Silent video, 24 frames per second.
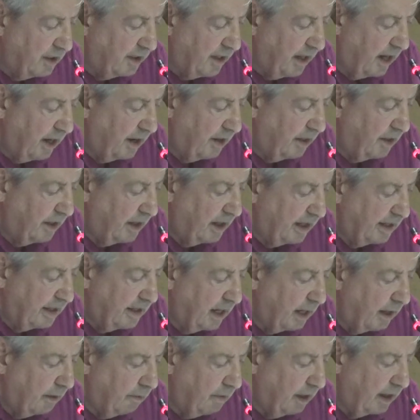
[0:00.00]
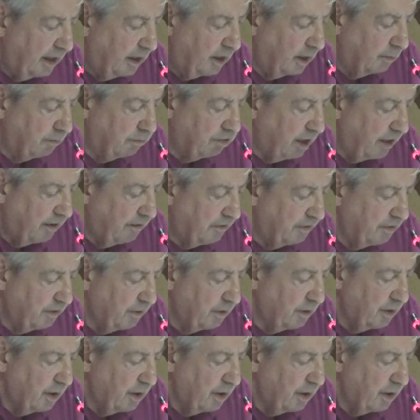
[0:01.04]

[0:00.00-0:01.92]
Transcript: Day in the lead legal brief,